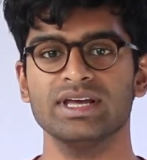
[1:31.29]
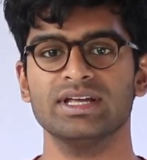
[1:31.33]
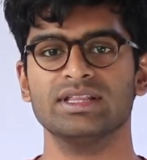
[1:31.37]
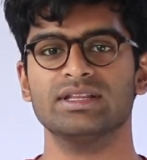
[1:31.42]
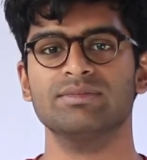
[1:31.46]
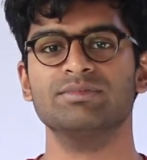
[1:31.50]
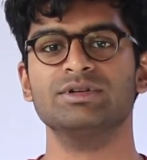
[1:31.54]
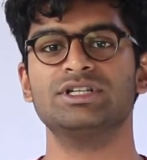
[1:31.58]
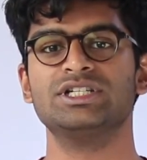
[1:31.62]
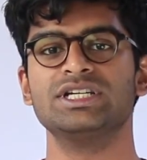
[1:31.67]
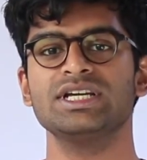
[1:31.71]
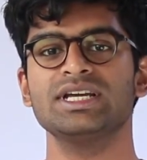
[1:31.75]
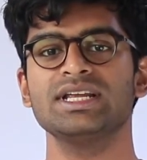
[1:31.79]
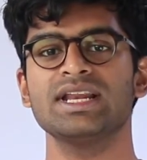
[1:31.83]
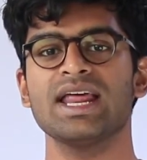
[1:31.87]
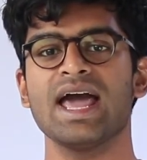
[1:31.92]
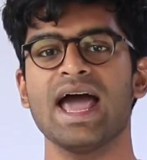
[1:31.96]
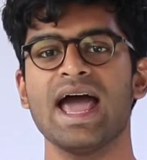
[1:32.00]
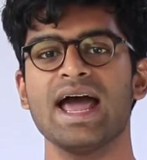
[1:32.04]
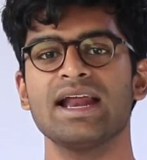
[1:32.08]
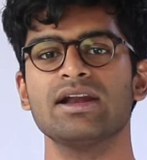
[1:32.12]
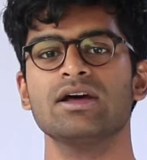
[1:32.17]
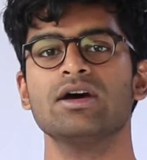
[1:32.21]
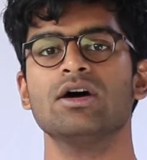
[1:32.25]
The machine
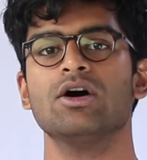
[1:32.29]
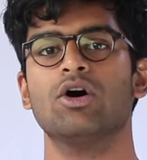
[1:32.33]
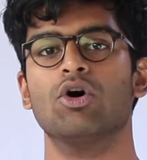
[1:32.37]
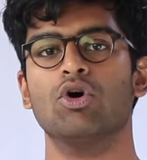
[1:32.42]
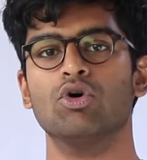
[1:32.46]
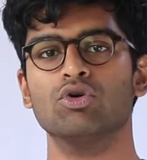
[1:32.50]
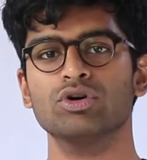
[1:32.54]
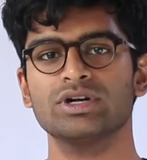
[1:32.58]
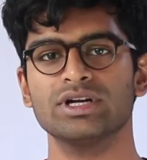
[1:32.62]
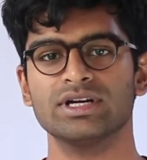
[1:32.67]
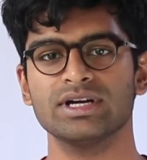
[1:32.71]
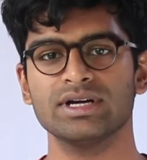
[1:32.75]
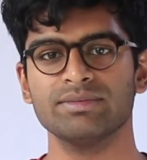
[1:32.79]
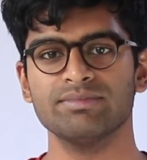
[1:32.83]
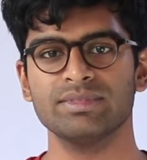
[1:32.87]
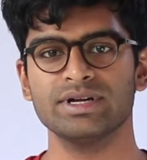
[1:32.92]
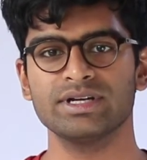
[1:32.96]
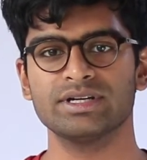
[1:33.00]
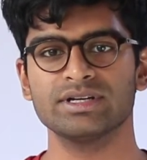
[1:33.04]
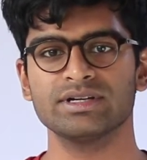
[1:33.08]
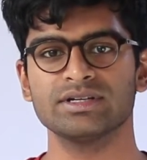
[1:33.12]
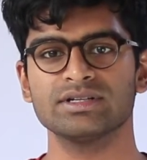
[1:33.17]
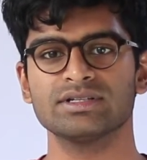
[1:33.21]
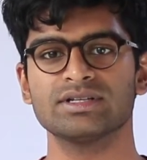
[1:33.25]
had odor
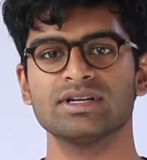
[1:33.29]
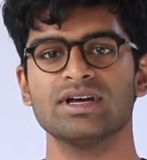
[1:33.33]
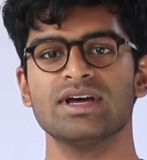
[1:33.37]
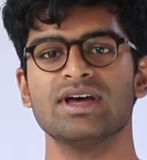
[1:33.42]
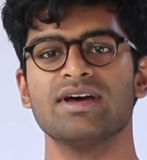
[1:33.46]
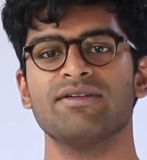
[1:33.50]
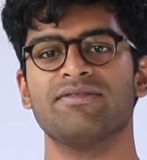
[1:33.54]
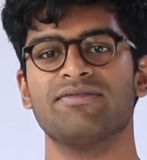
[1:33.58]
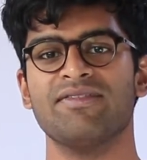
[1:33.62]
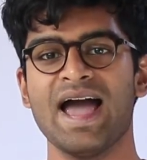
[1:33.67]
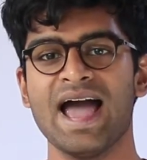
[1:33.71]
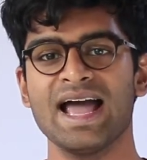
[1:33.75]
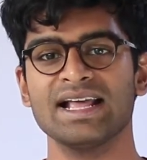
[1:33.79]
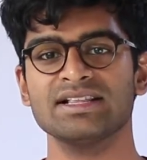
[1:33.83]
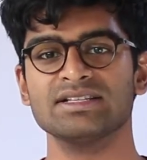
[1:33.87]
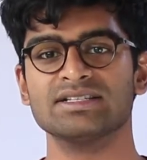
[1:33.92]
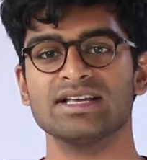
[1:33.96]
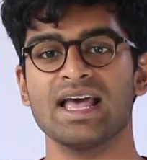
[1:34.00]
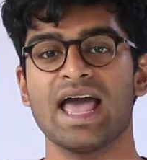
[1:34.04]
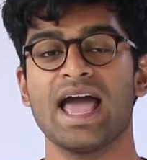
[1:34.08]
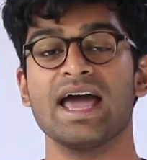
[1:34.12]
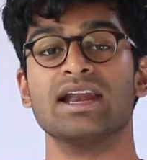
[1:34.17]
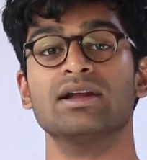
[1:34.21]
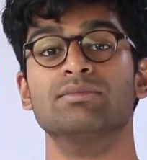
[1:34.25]
emitters, fans,
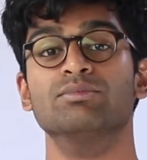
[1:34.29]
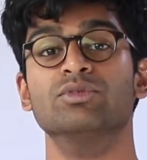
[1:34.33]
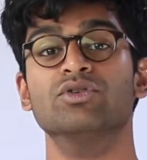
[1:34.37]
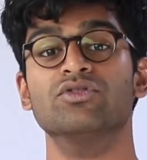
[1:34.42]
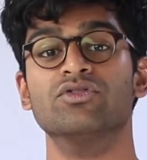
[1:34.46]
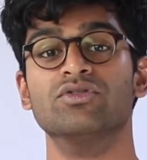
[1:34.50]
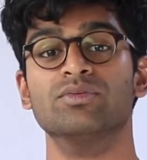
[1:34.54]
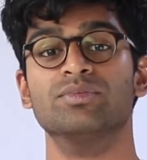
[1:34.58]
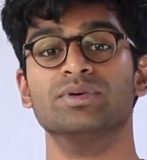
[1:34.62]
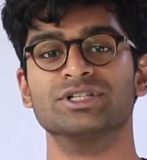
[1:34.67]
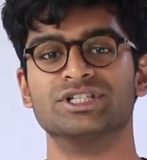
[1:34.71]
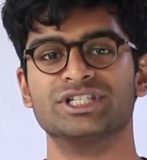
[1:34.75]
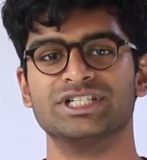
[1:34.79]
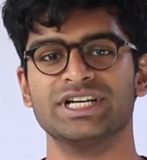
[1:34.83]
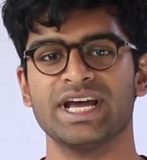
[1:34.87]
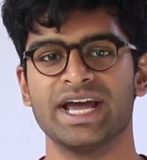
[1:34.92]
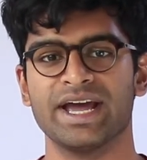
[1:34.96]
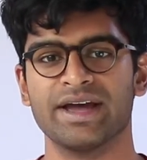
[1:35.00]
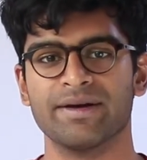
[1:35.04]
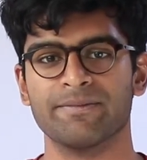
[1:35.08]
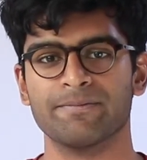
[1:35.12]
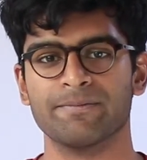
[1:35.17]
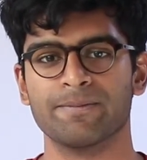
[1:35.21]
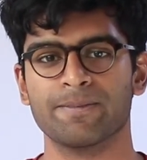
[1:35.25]
and a movable
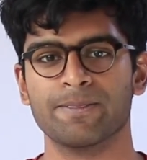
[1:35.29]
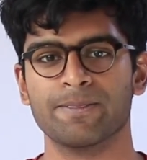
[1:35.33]
chair.